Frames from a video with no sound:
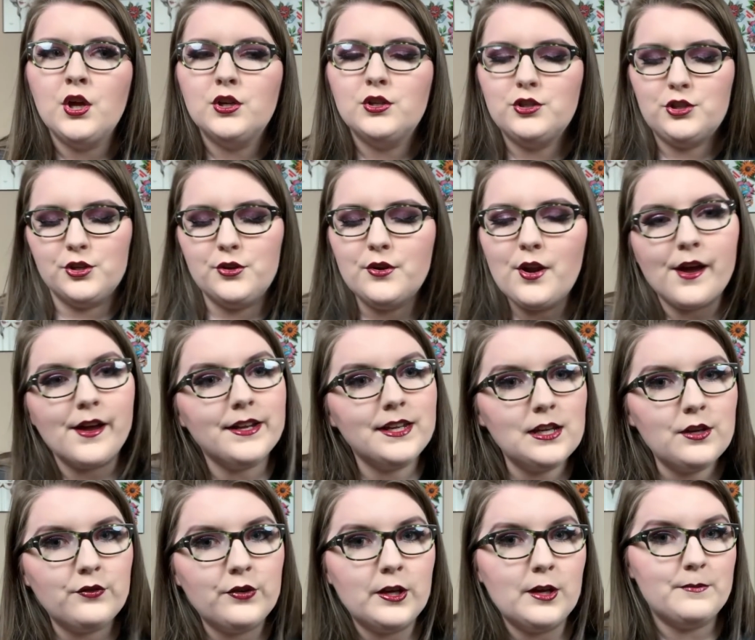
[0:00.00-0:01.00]
Do not
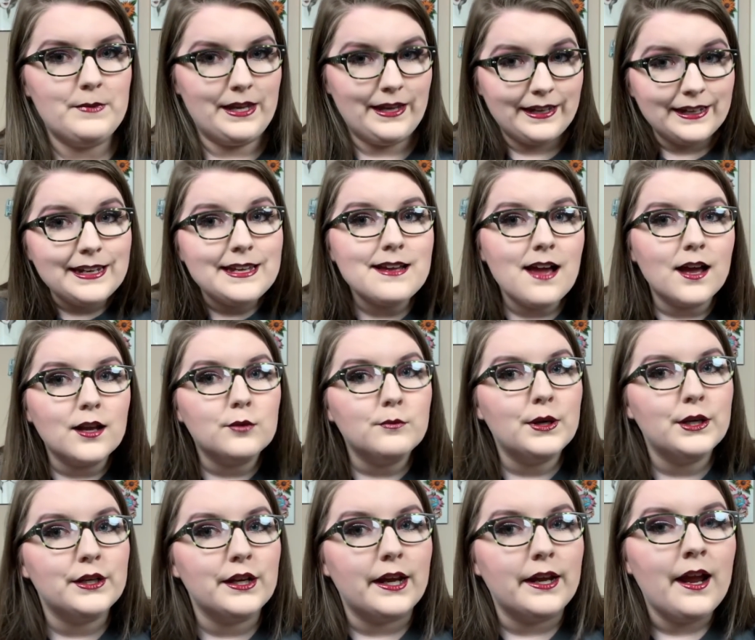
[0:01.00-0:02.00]
give him any kind of
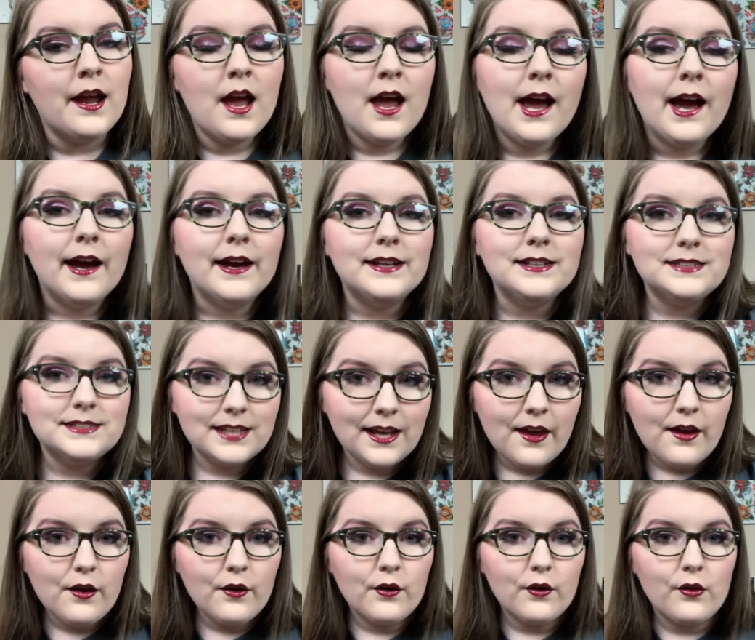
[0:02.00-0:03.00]
money
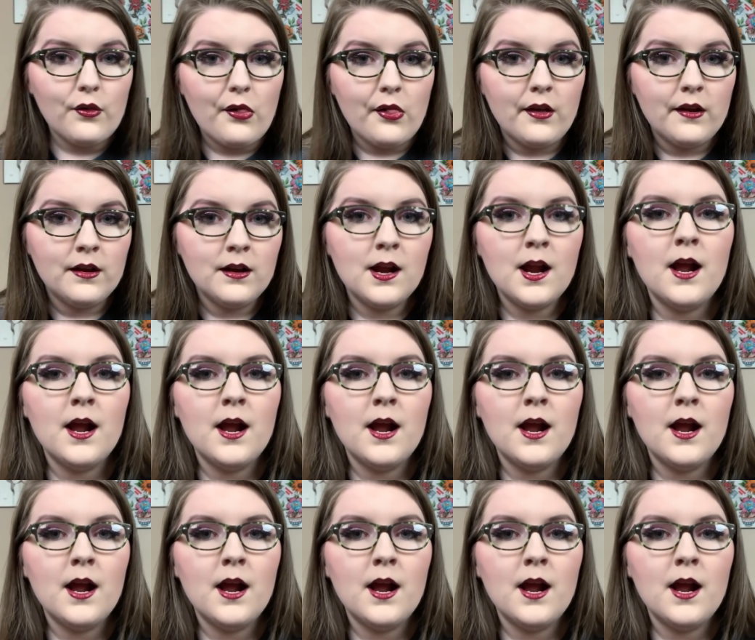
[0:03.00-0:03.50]
until